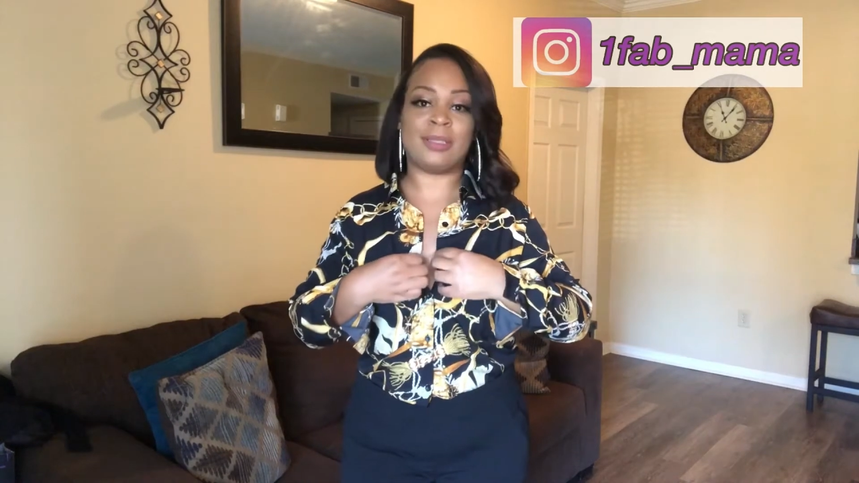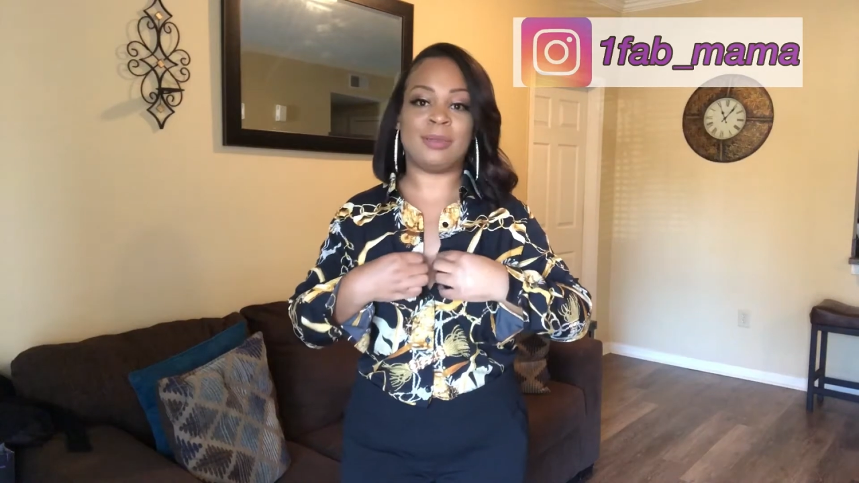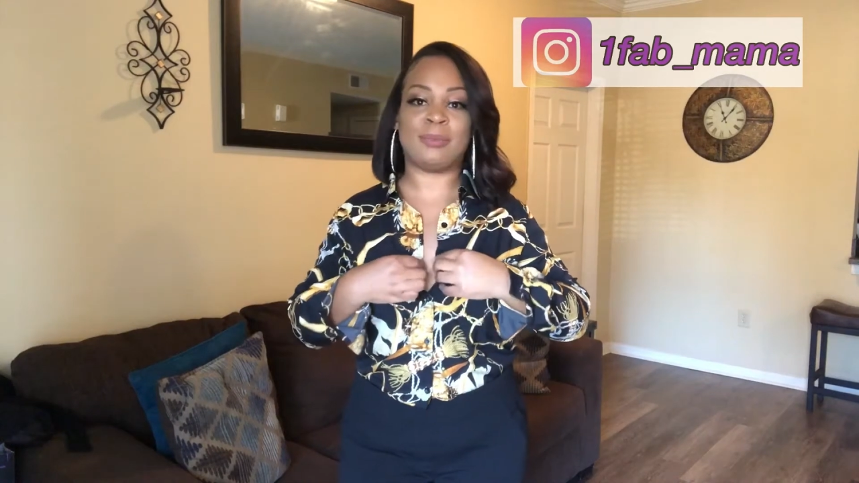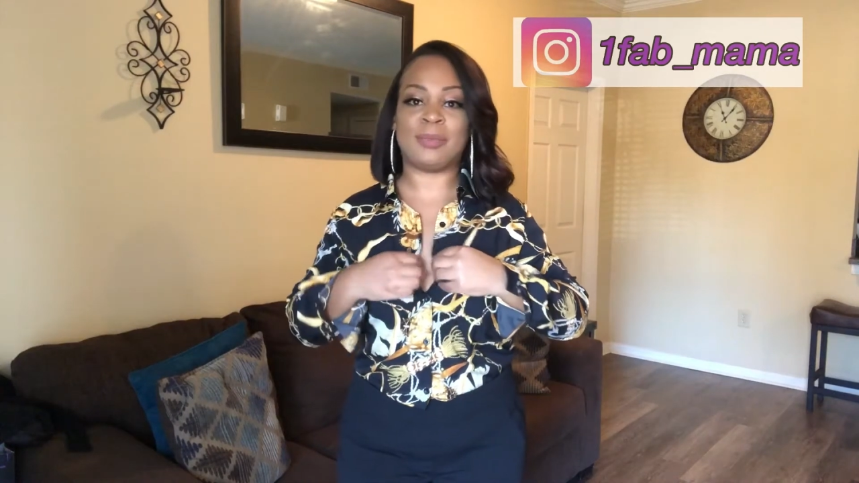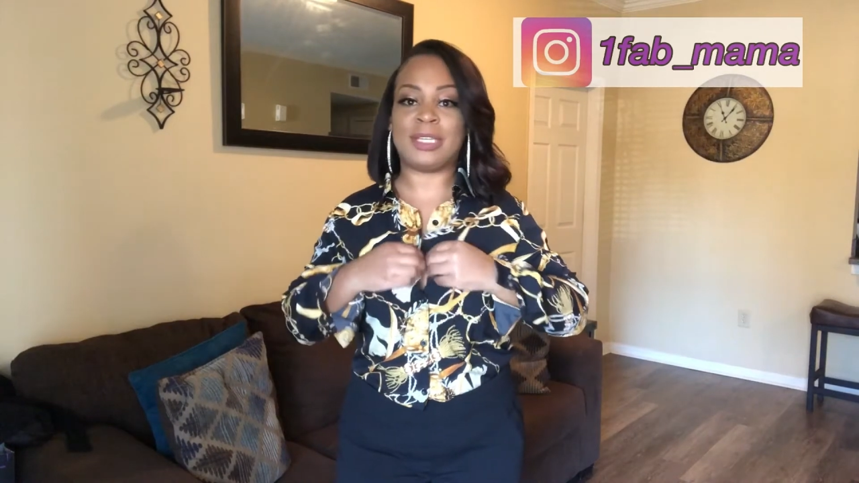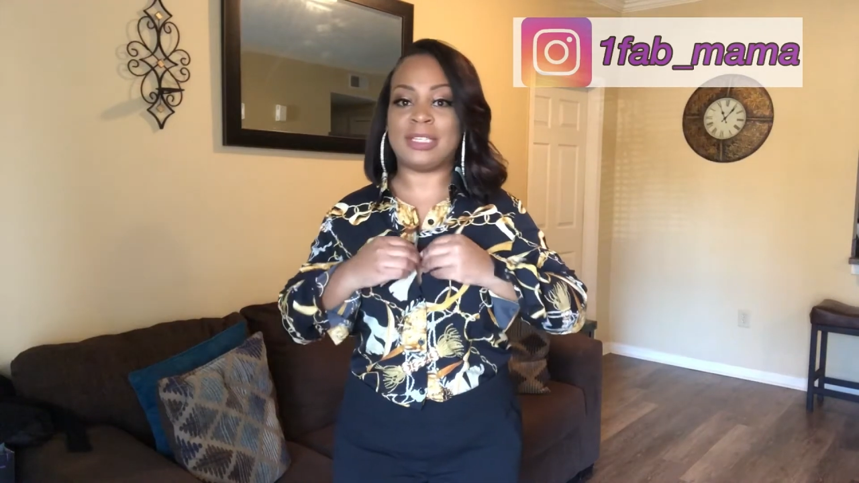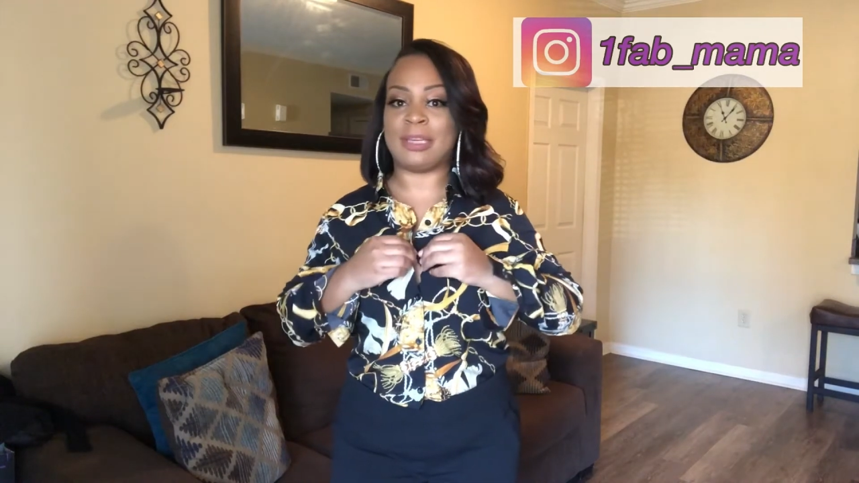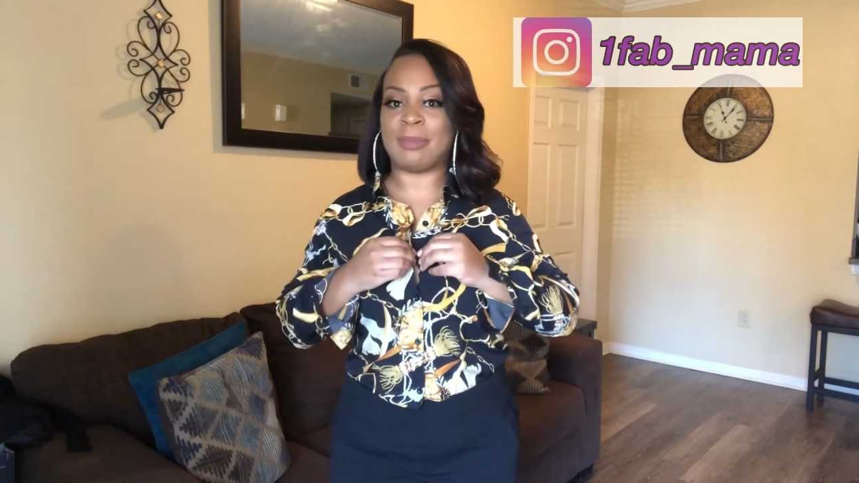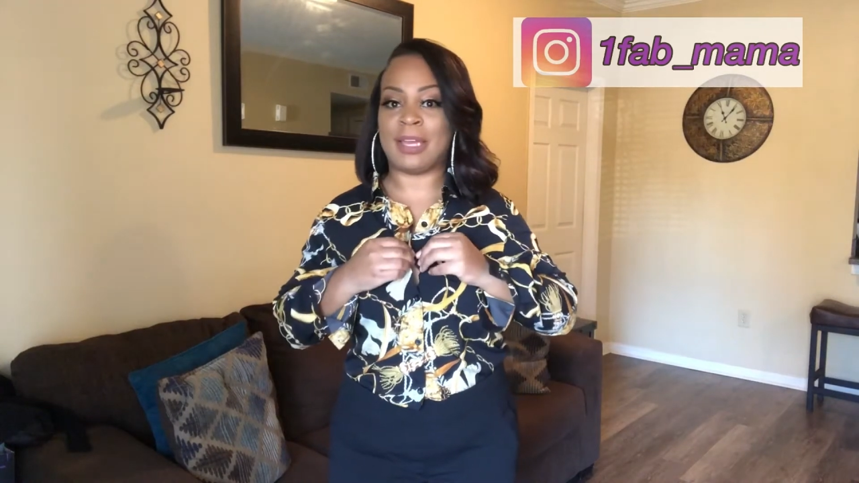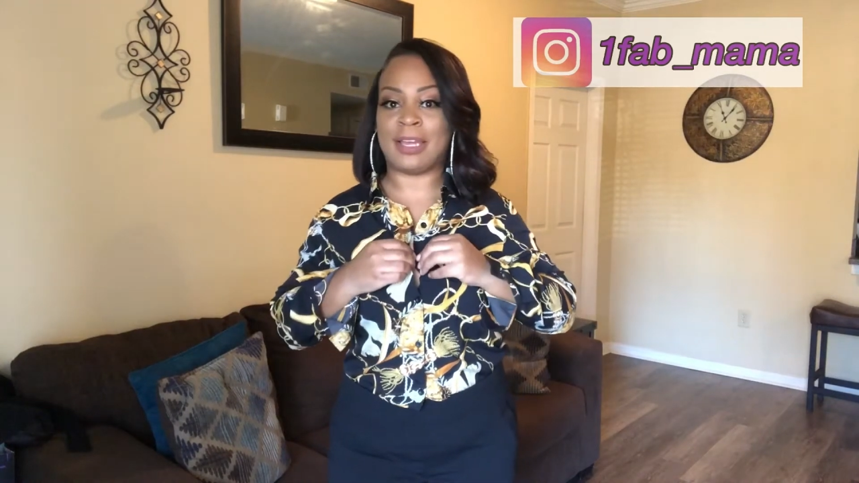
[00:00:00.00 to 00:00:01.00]
letting
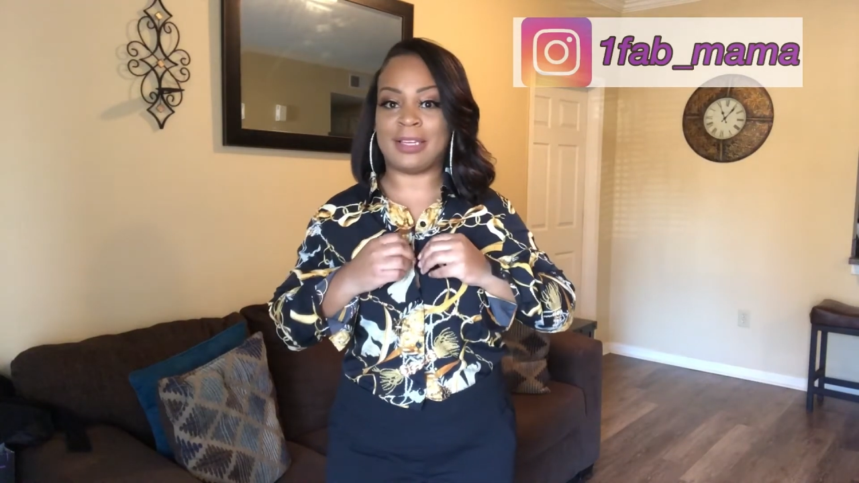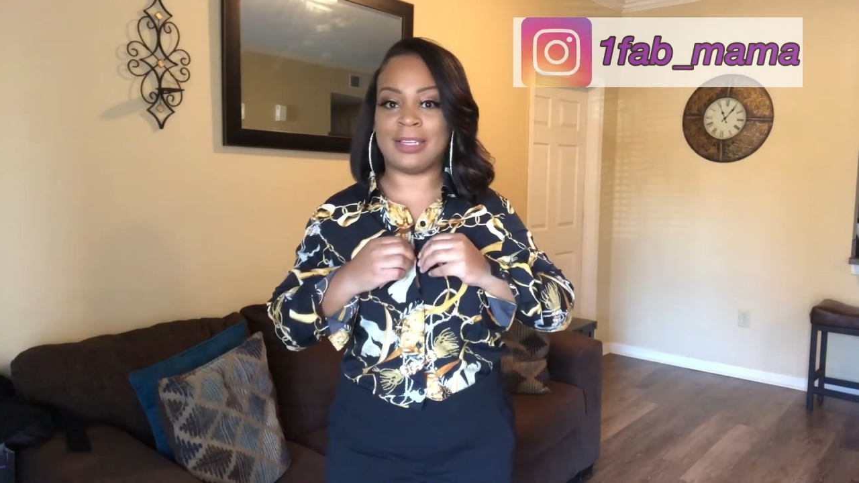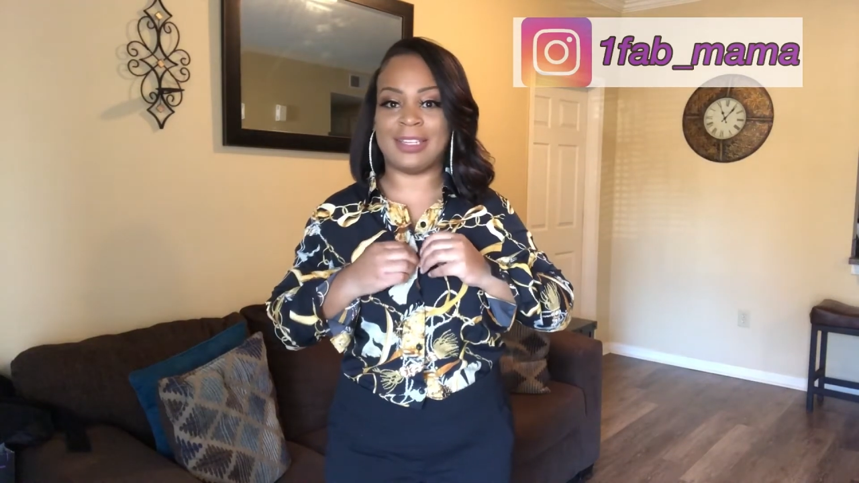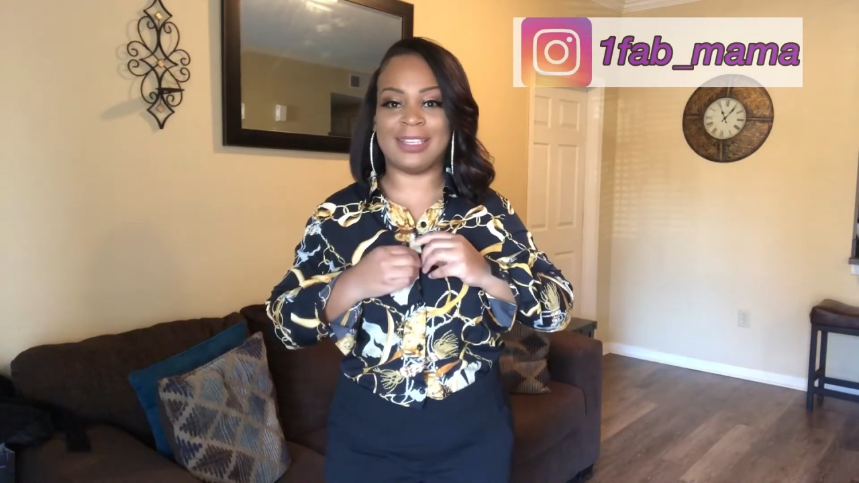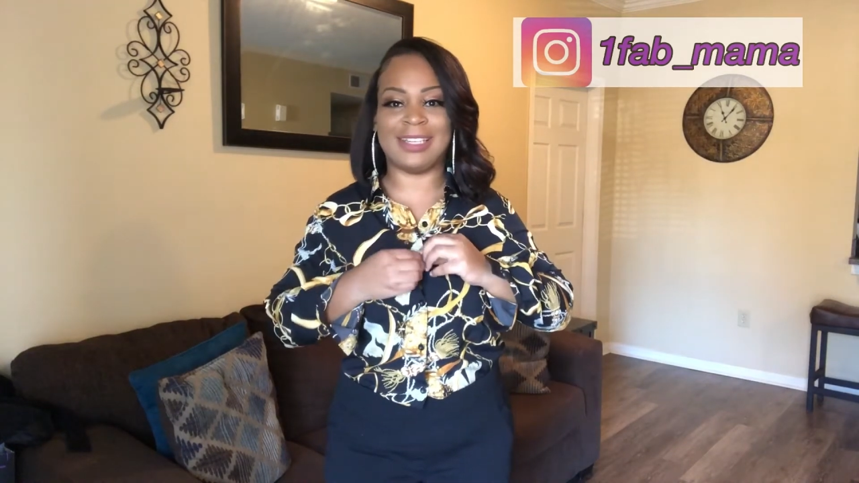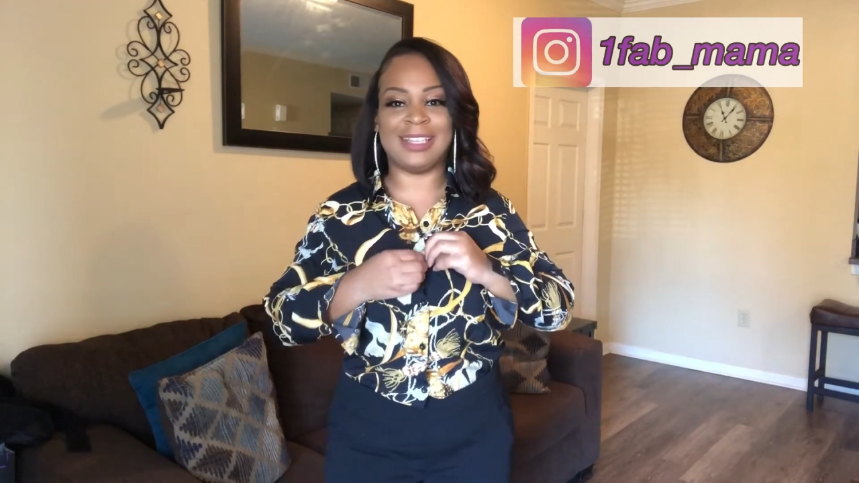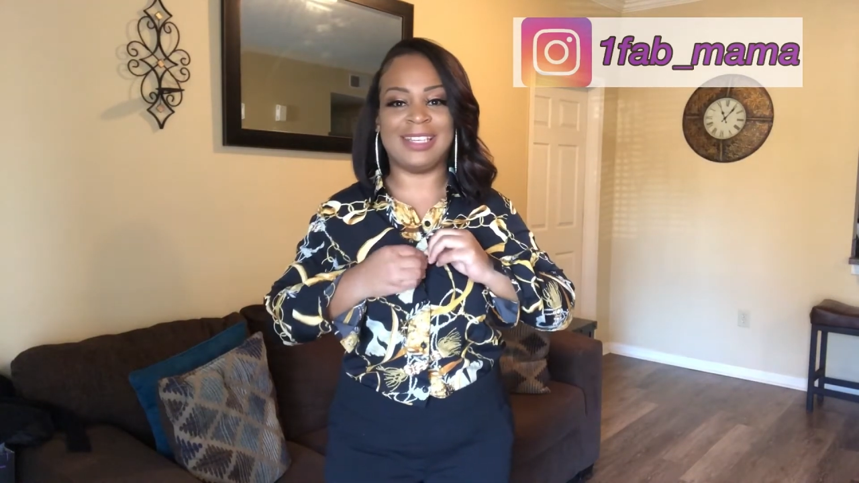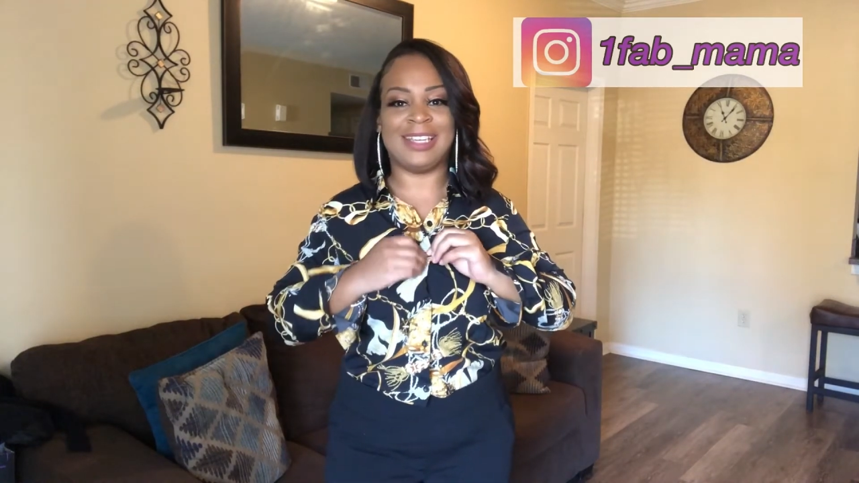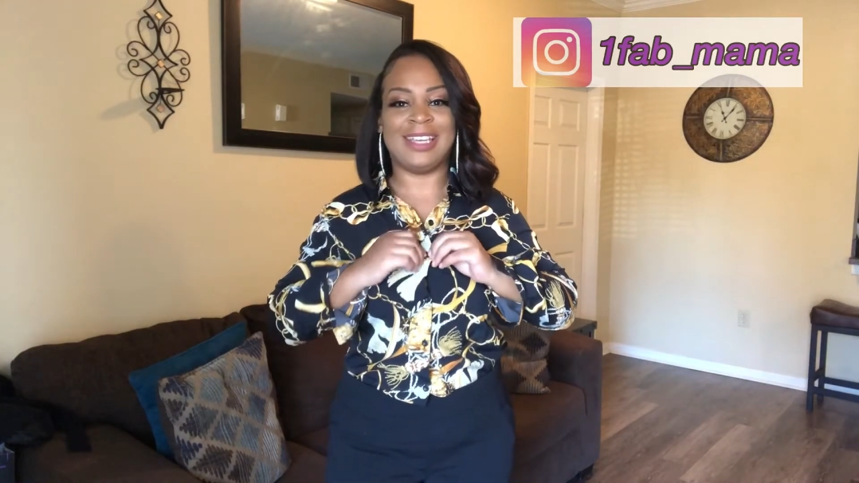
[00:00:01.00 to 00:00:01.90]
that back.